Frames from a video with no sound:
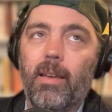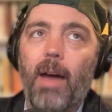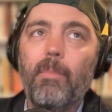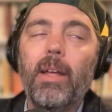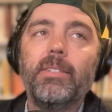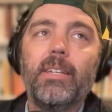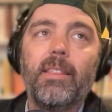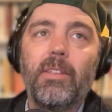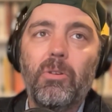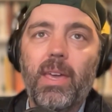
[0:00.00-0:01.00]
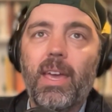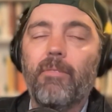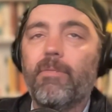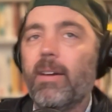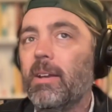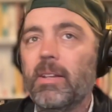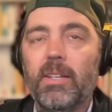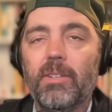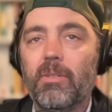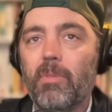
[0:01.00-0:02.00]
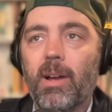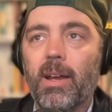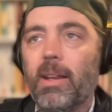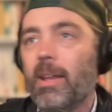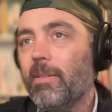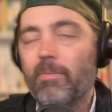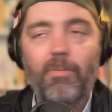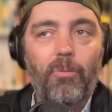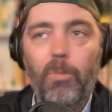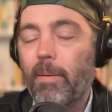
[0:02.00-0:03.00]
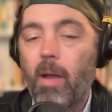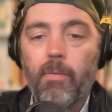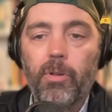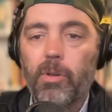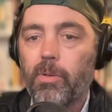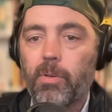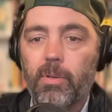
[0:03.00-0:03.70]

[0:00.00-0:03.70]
I'm not saying that you can't find a decent wine at wherever,